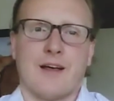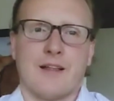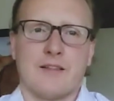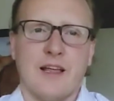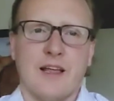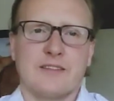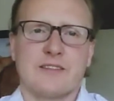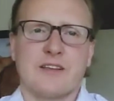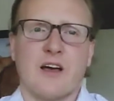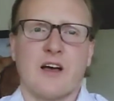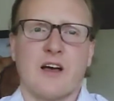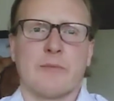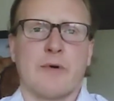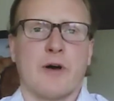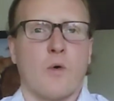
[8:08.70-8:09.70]
Let's
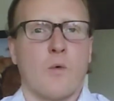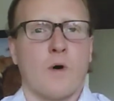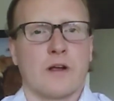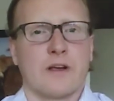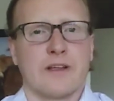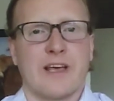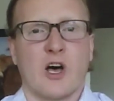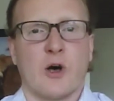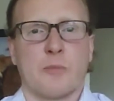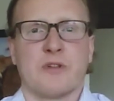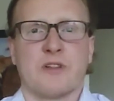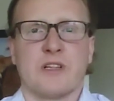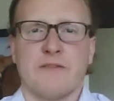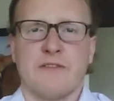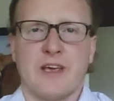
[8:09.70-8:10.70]
talk about what could help
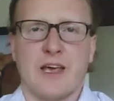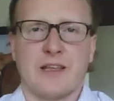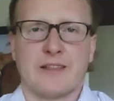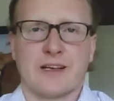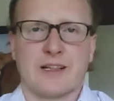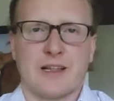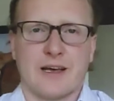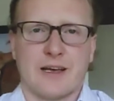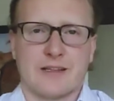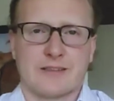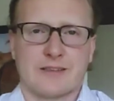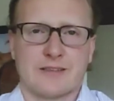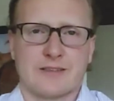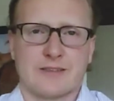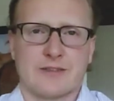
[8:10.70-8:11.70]
alleviate the client's
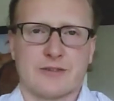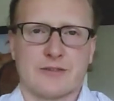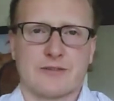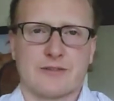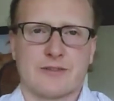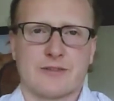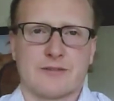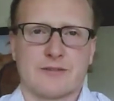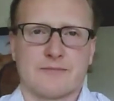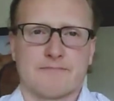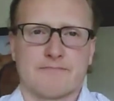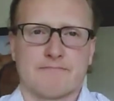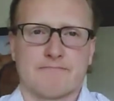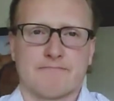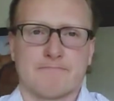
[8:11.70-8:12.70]
concerns.
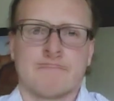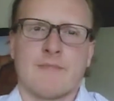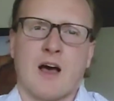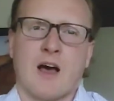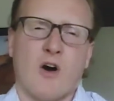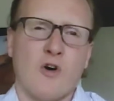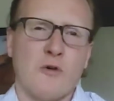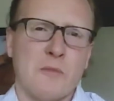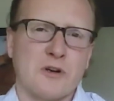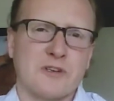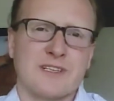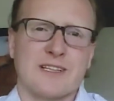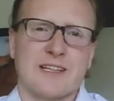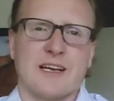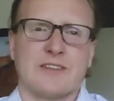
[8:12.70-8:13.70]
Omar's
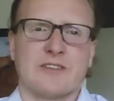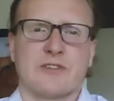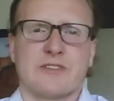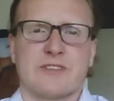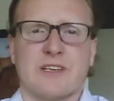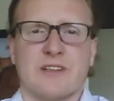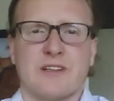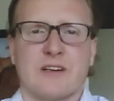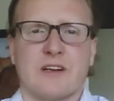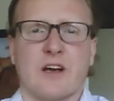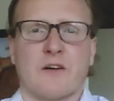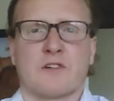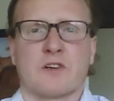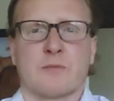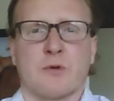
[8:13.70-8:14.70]
clients are still
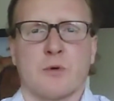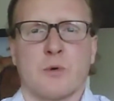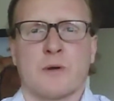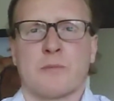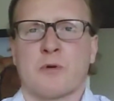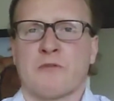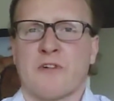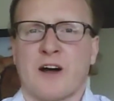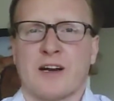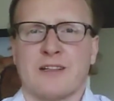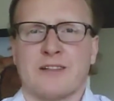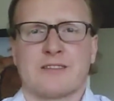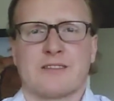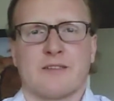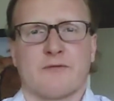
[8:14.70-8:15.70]
uncomfortable with providing
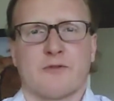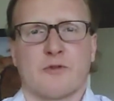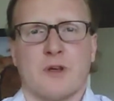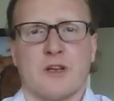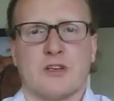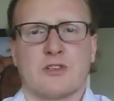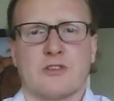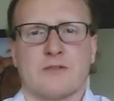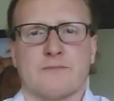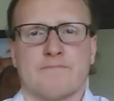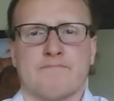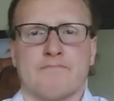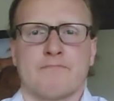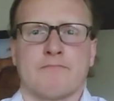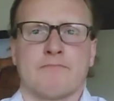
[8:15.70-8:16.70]
this information.
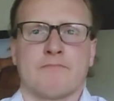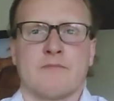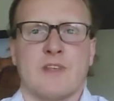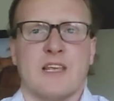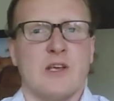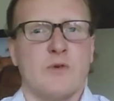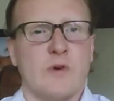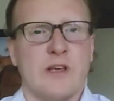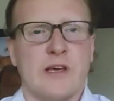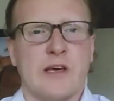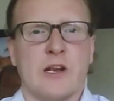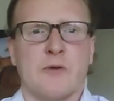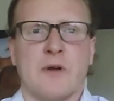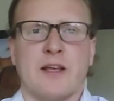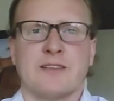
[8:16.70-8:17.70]
He
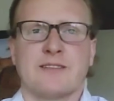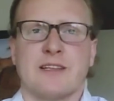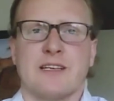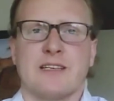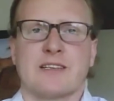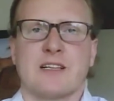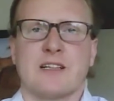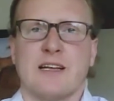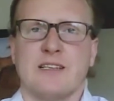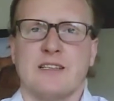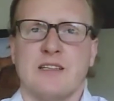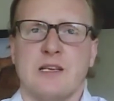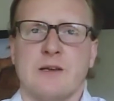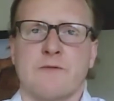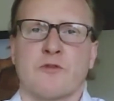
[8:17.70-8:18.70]
reiterates that he's collecting
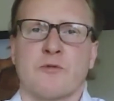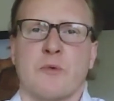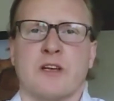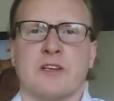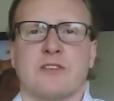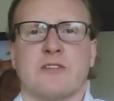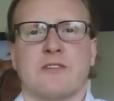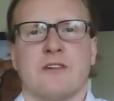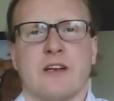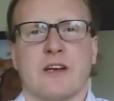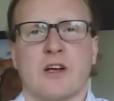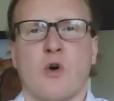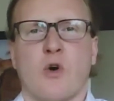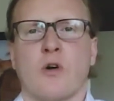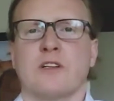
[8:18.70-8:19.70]
the information in
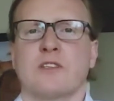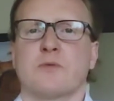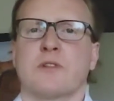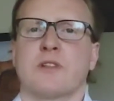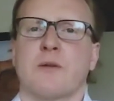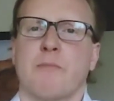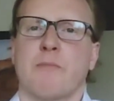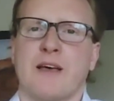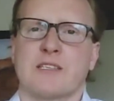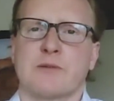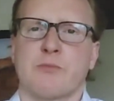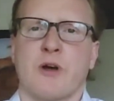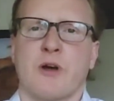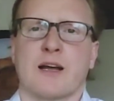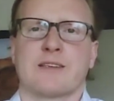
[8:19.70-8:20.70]
accordance with the best
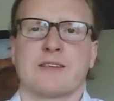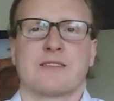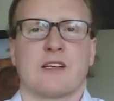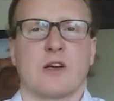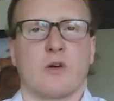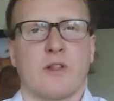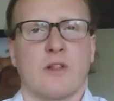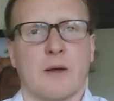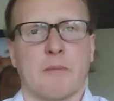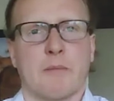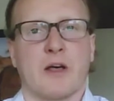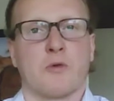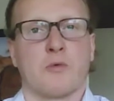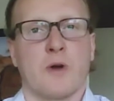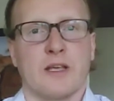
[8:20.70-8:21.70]
practice outlined
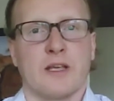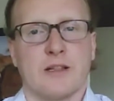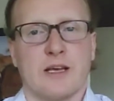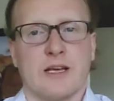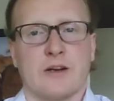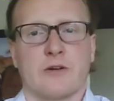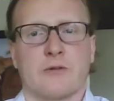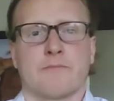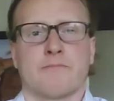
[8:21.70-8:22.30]
by the regulator.